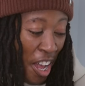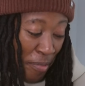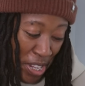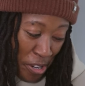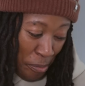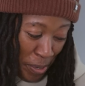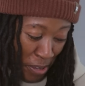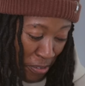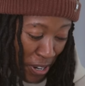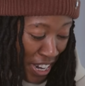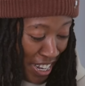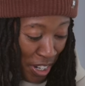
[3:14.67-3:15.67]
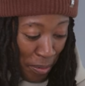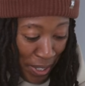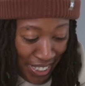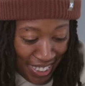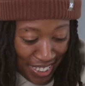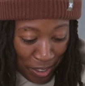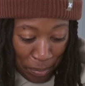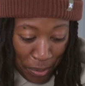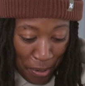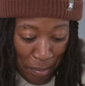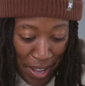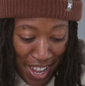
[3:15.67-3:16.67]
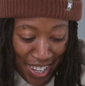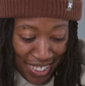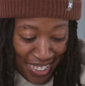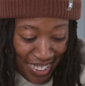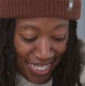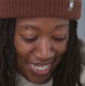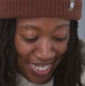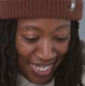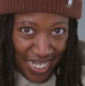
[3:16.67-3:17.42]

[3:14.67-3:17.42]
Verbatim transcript: I'm eager beaver. I kinda wanna get to the Pro Max.